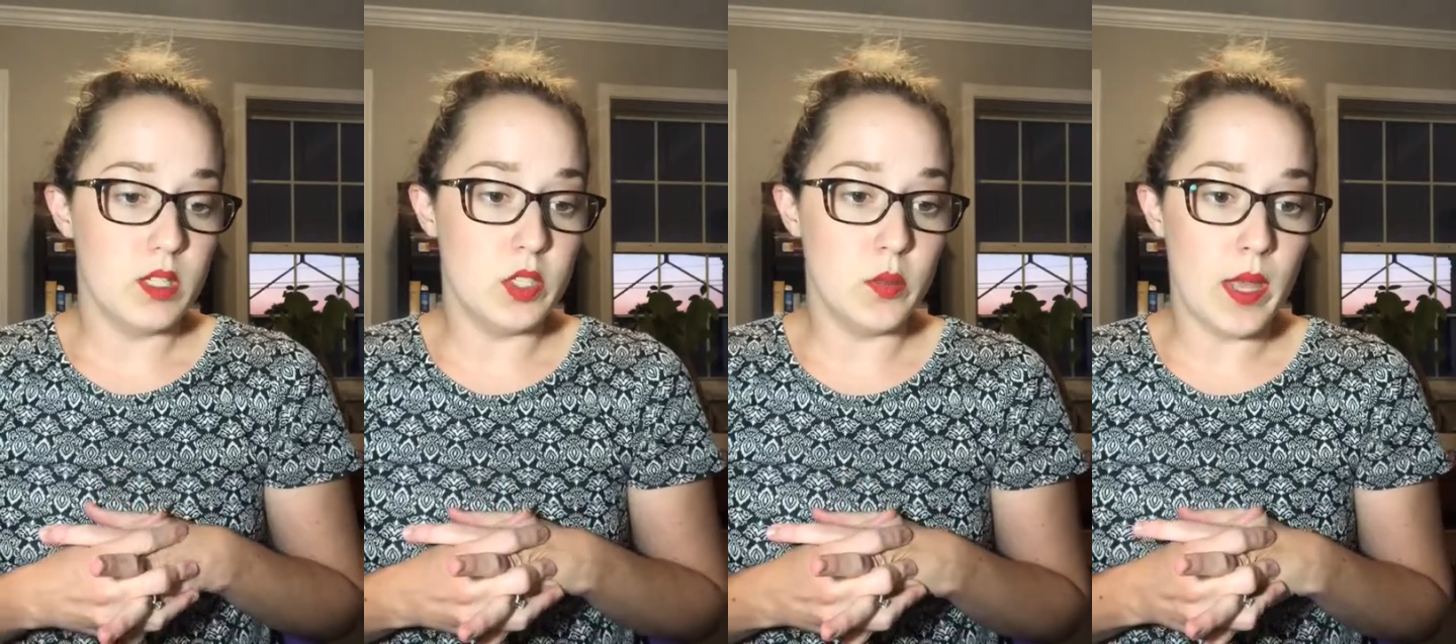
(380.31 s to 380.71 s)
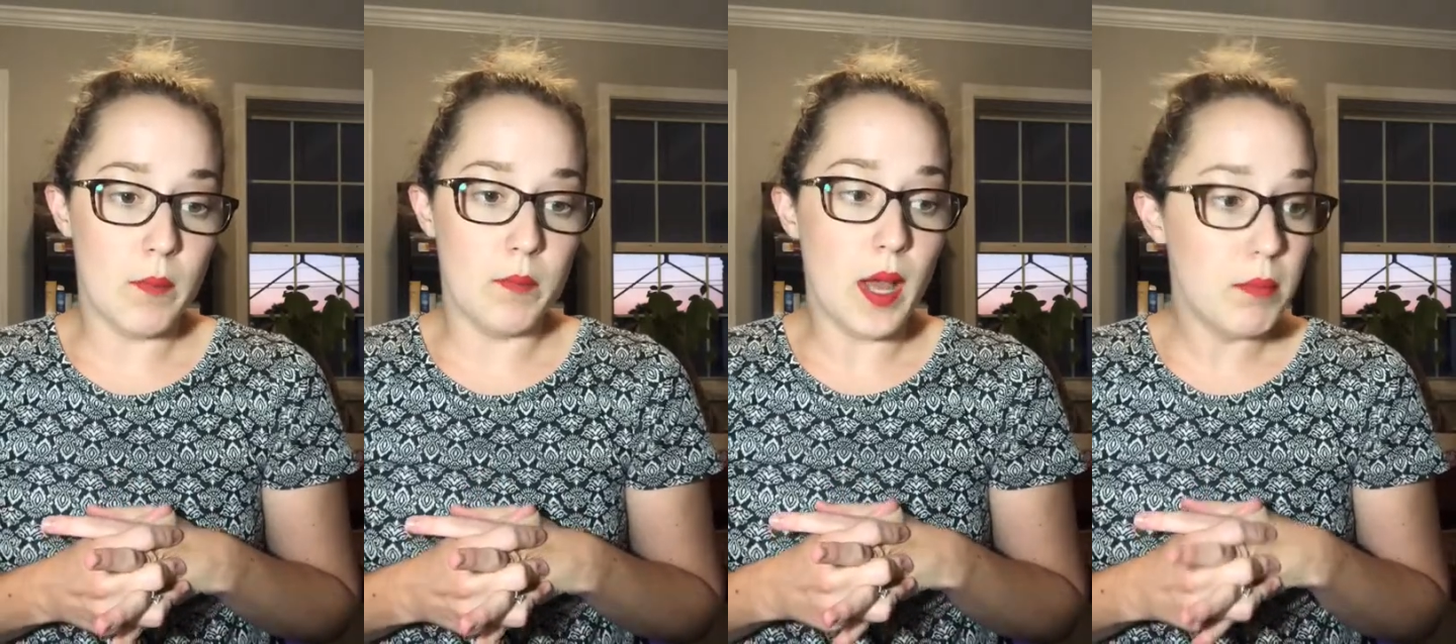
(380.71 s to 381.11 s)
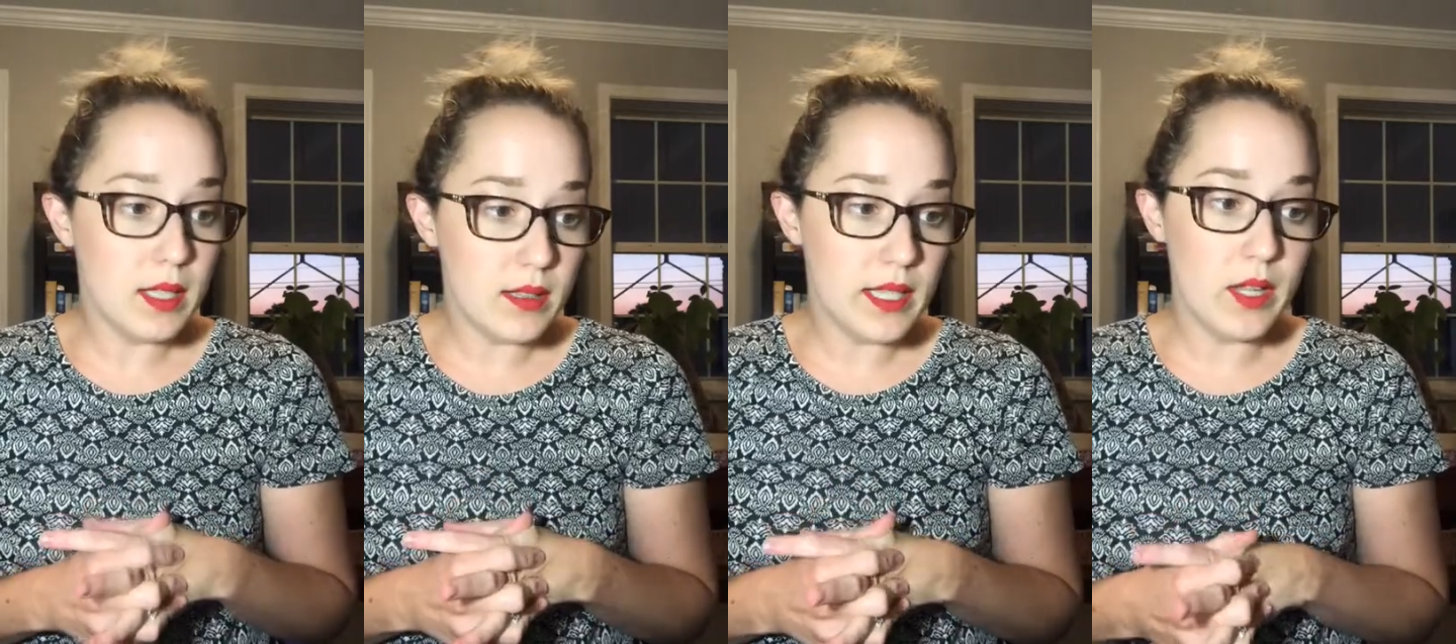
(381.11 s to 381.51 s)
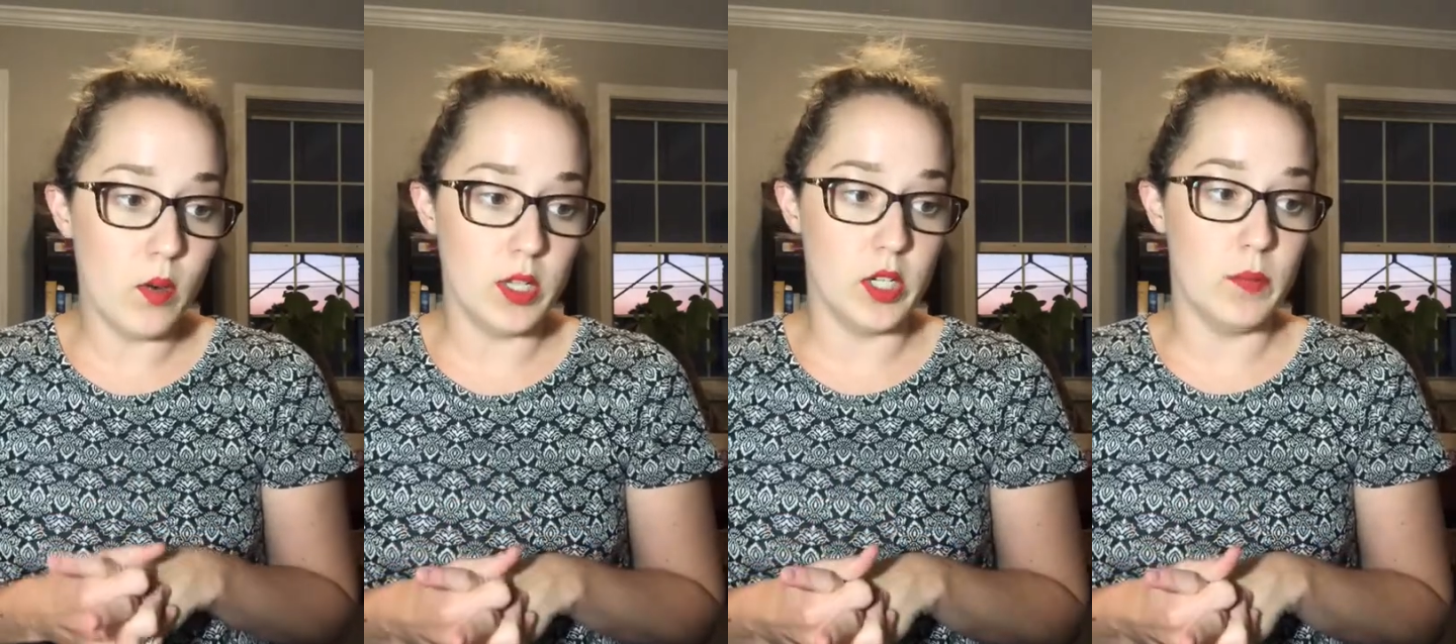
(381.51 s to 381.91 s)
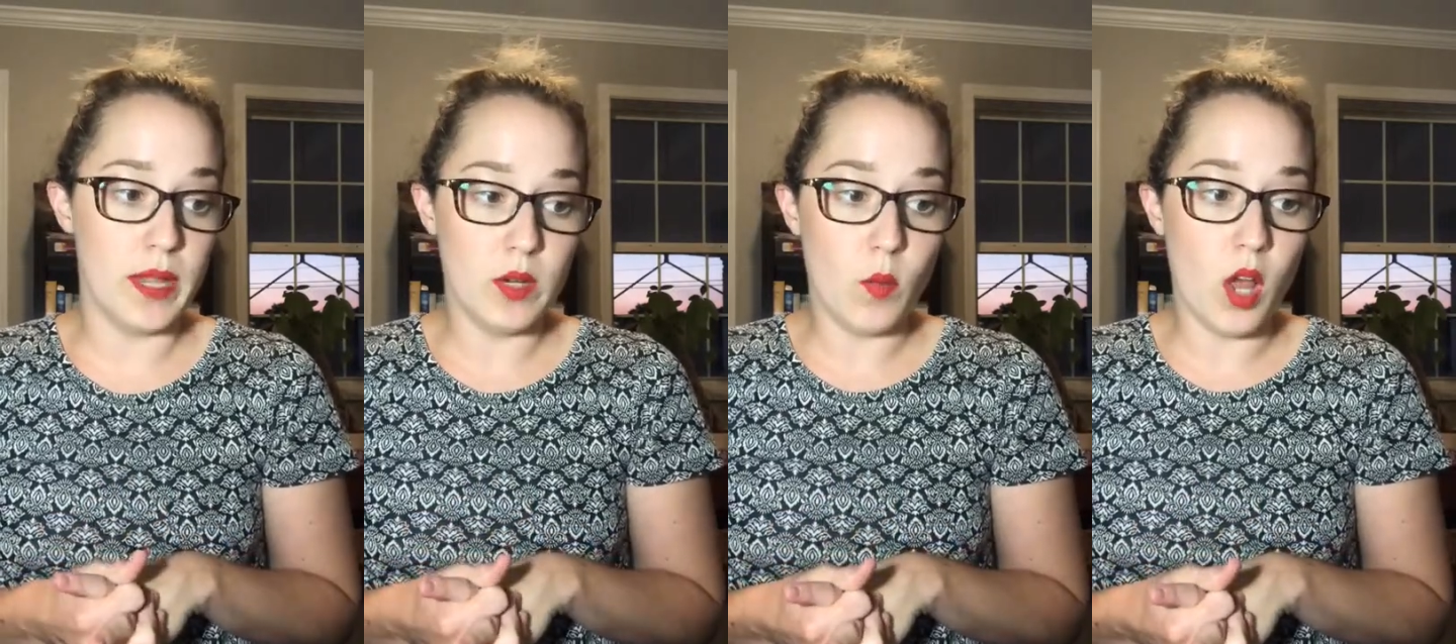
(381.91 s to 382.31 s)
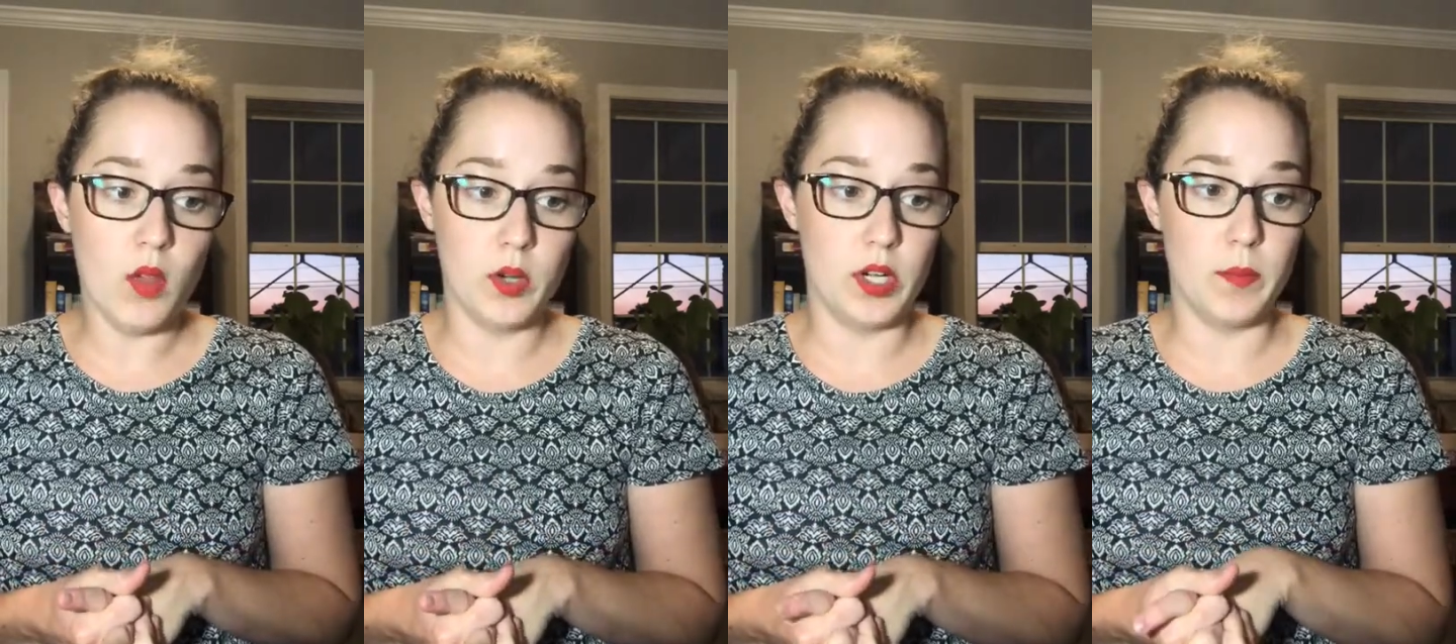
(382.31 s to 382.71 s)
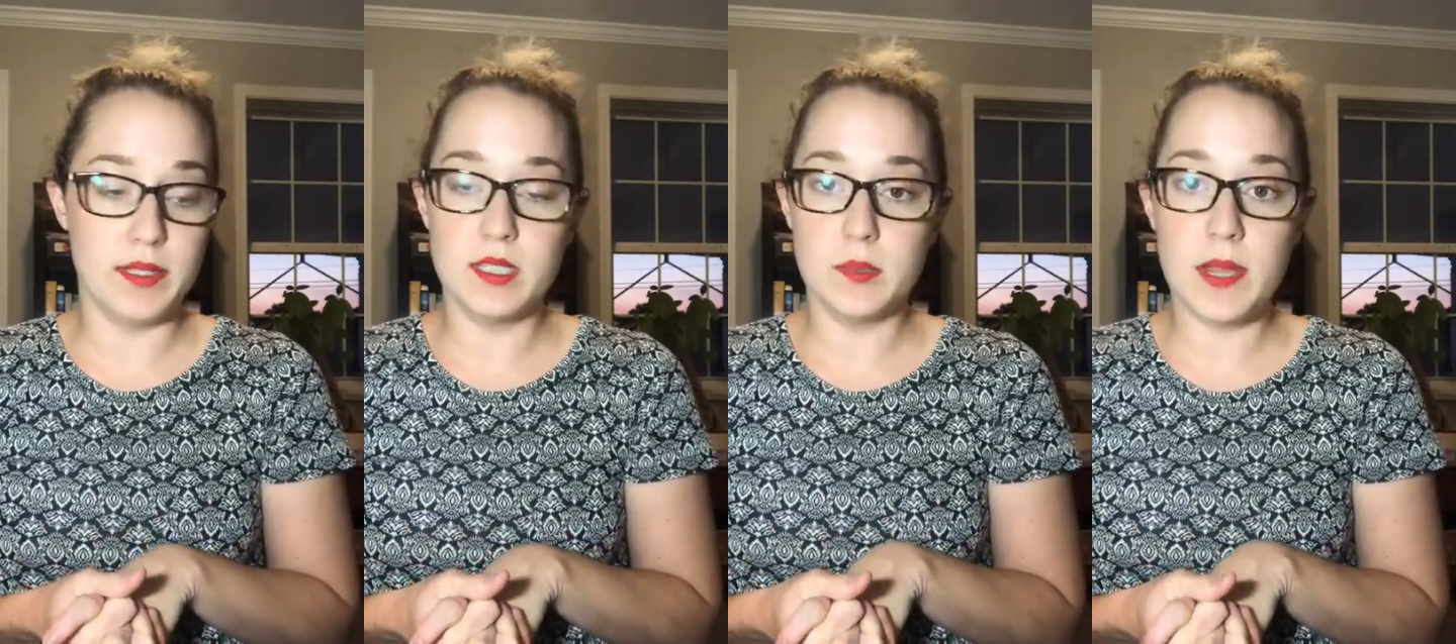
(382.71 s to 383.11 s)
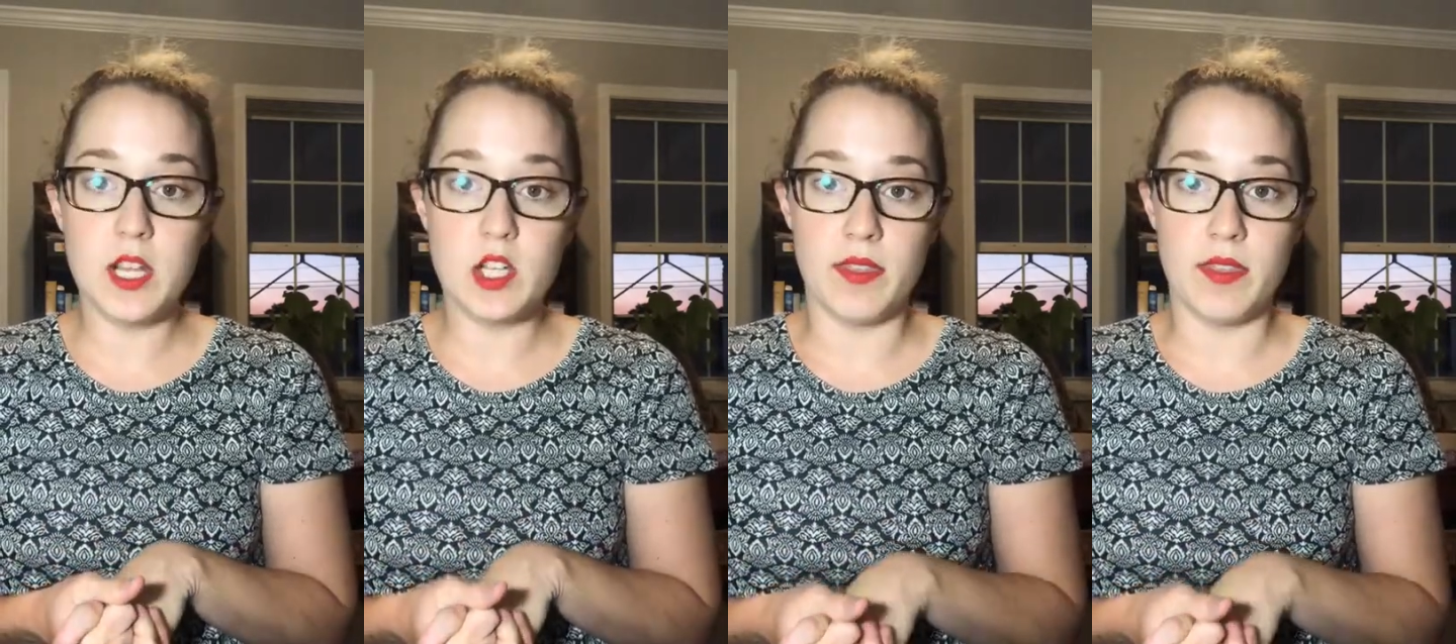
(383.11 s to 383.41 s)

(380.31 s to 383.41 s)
Do them publicly on your main wall or your business page,